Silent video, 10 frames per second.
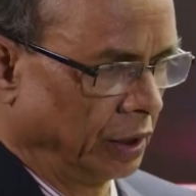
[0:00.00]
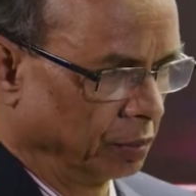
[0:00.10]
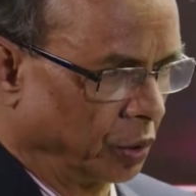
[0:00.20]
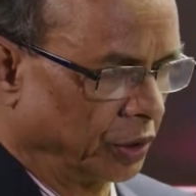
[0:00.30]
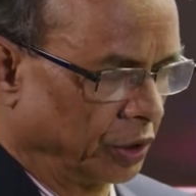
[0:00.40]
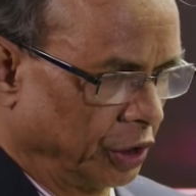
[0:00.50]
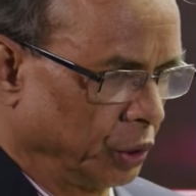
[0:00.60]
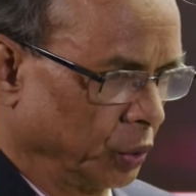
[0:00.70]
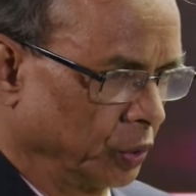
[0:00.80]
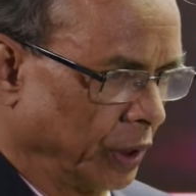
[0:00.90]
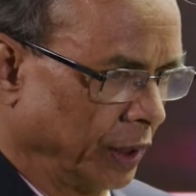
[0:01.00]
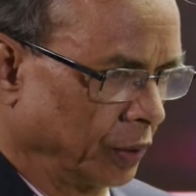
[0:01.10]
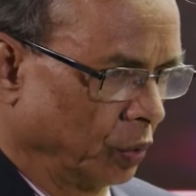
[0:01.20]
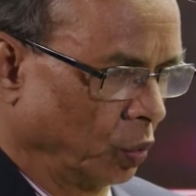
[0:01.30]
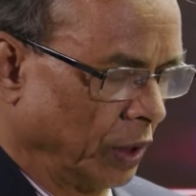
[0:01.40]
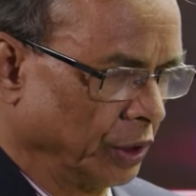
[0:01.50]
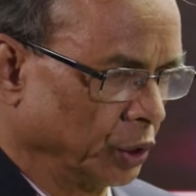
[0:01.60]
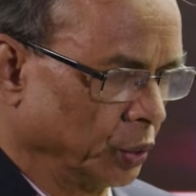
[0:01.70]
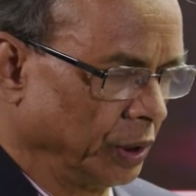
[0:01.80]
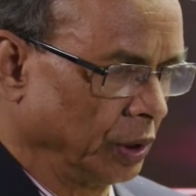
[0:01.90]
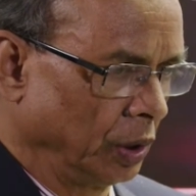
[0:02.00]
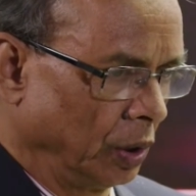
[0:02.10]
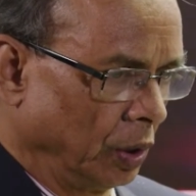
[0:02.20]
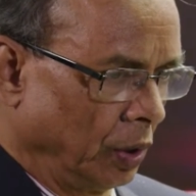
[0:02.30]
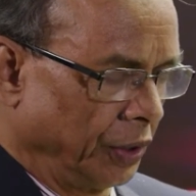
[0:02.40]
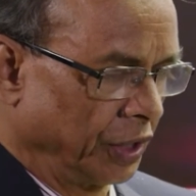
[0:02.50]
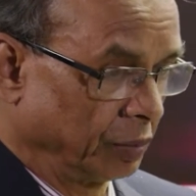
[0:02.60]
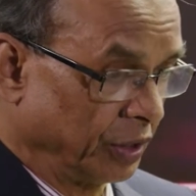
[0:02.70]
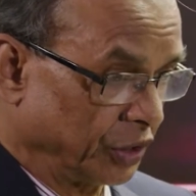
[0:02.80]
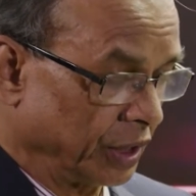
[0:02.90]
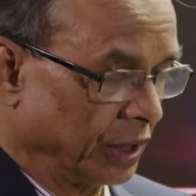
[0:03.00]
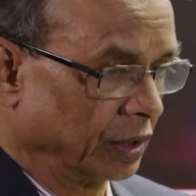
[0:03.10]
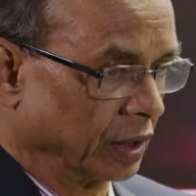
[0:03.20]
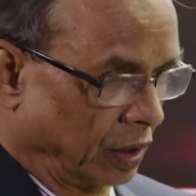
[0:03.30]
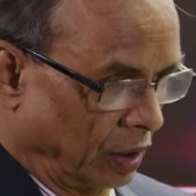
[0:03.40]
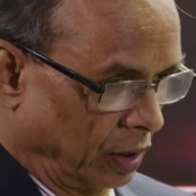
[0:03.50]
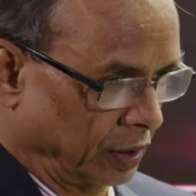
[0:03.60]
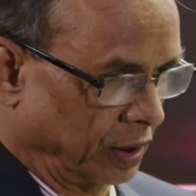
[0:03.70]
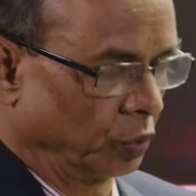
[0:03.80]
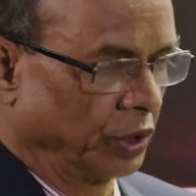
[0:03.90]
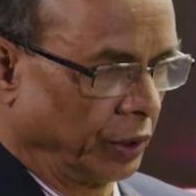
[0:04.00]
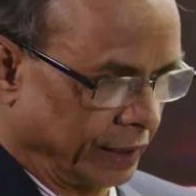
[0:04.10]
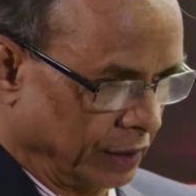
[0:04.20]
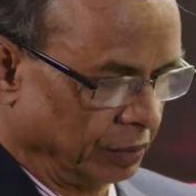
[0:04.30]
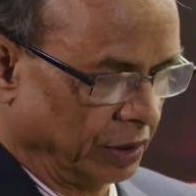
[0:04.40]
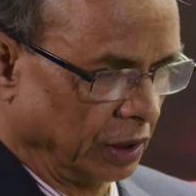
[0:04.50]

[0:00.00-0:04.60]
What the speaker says: important issue, that once we investigate the girl, we examine the